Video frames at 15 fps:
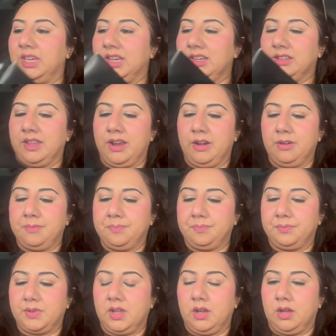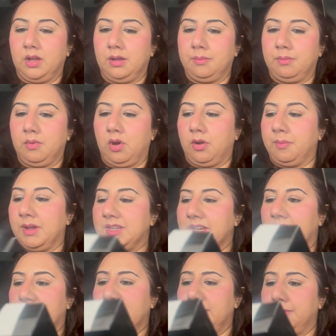eat there on my
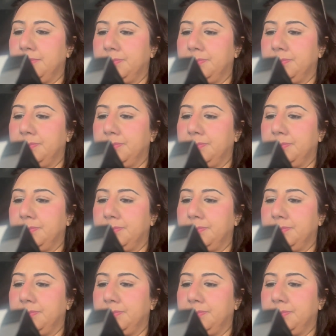diet.